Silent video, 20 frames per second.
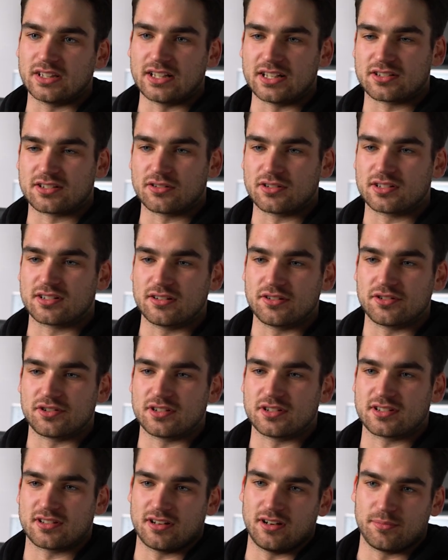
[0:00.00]
The Solid
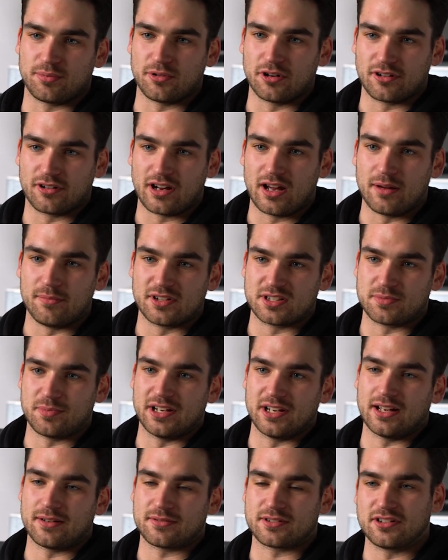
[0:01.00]
Solutions Startup Program has
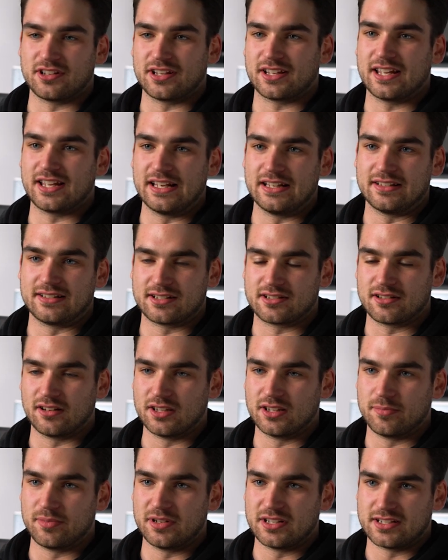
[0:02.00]
been absolutely key to
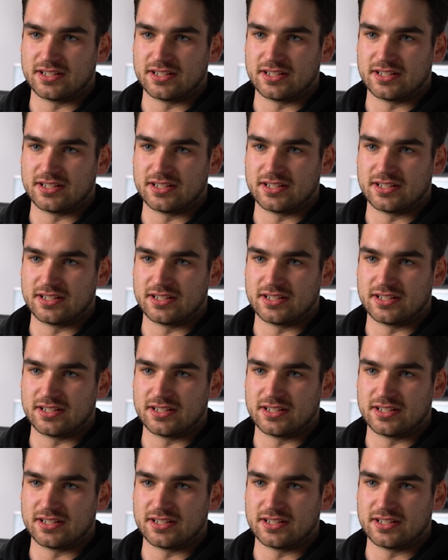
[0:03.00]
starting